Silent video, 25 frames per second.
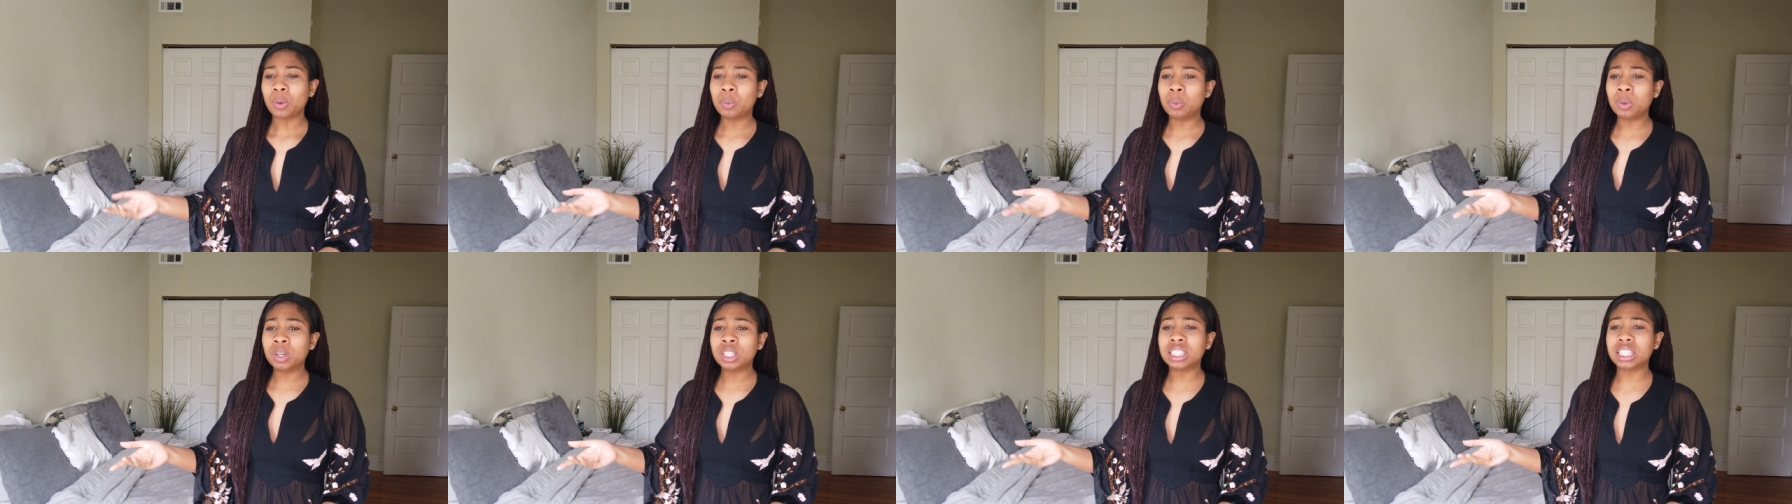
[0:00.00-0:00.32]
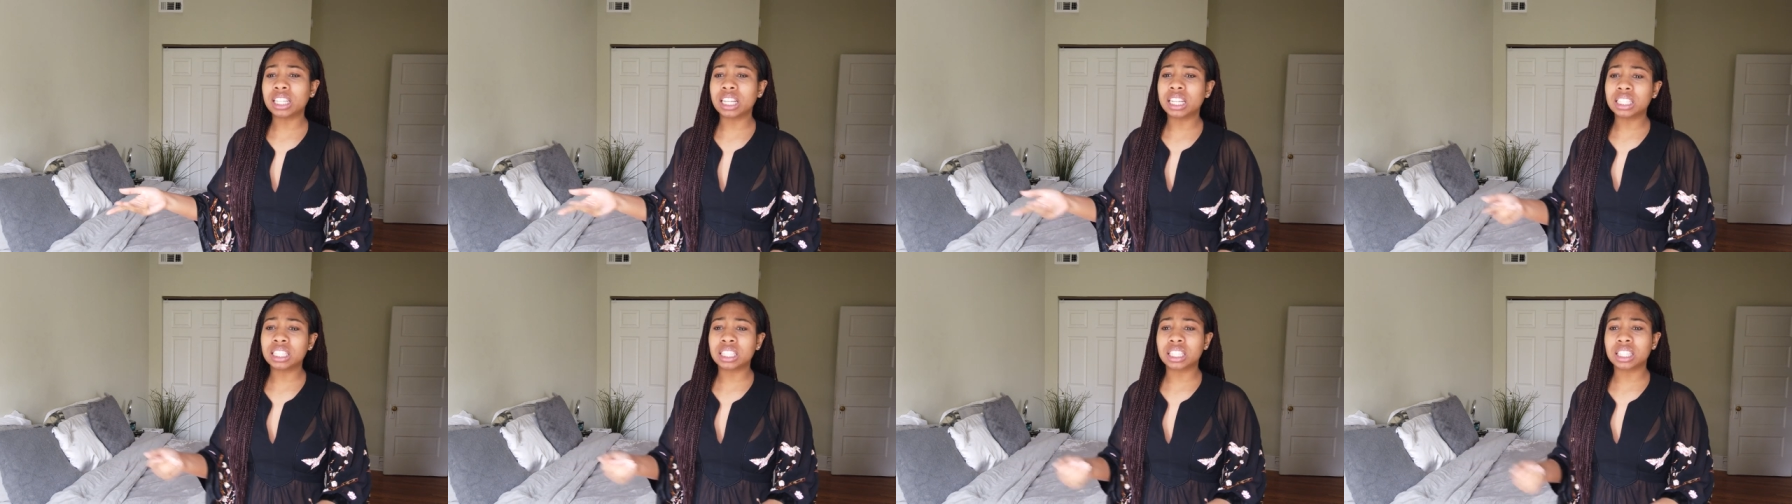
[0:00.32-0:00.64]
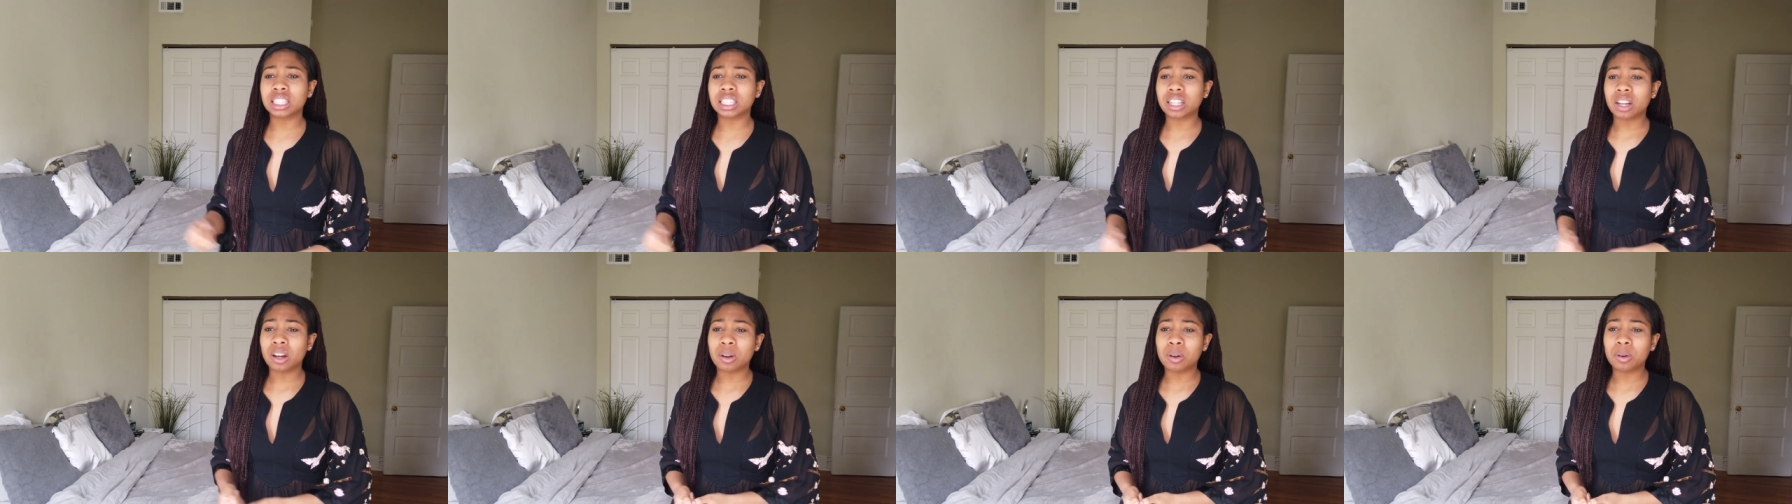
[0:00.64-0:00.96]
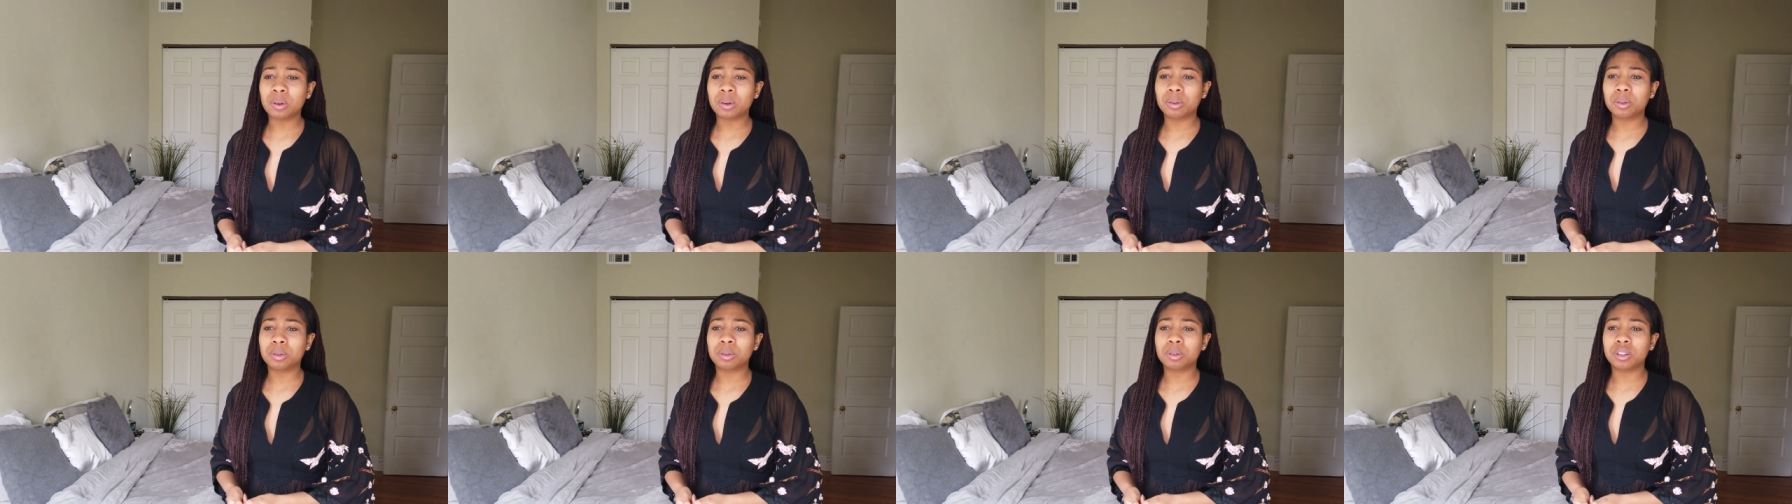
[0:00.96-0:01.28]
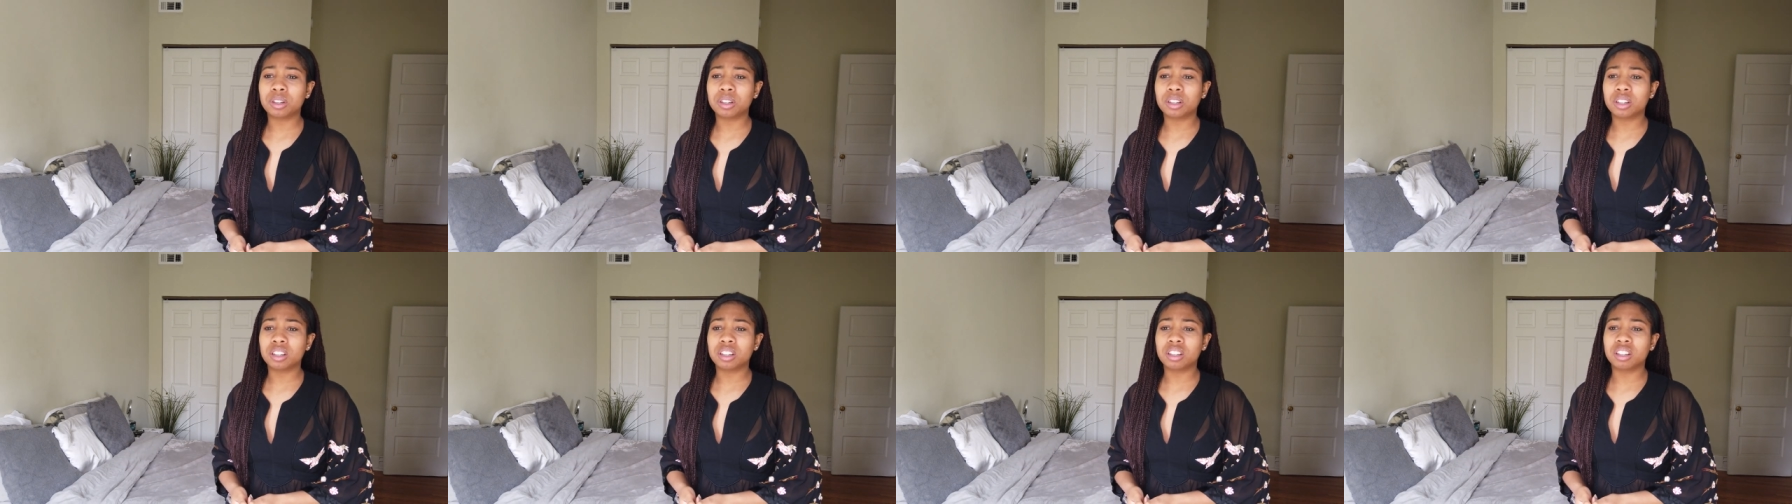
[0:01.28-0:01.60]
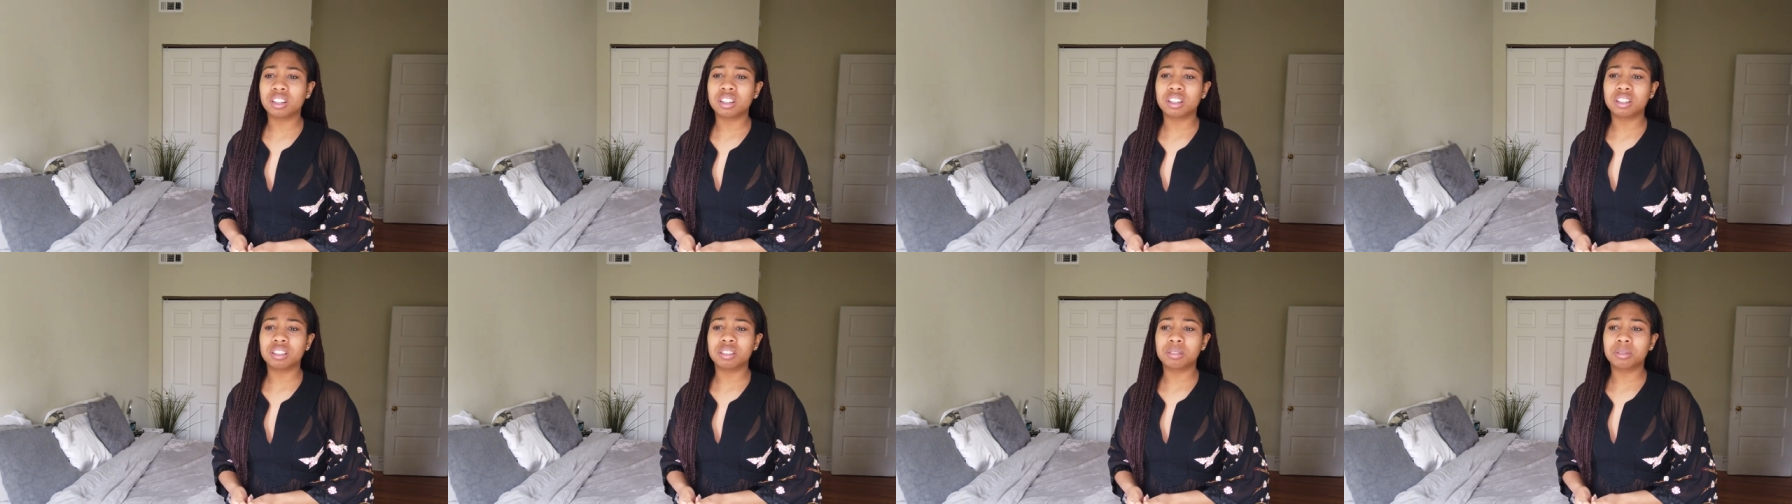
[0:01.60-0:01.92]
once Issa told
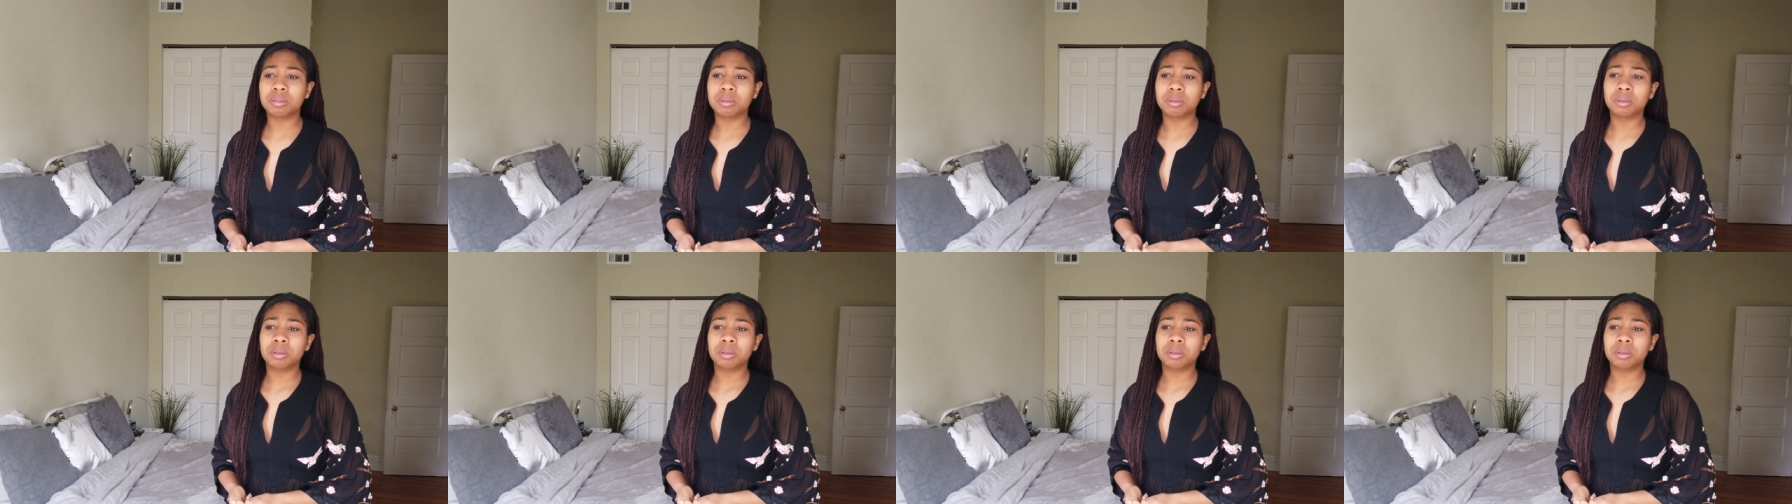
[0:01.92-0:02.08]
uh,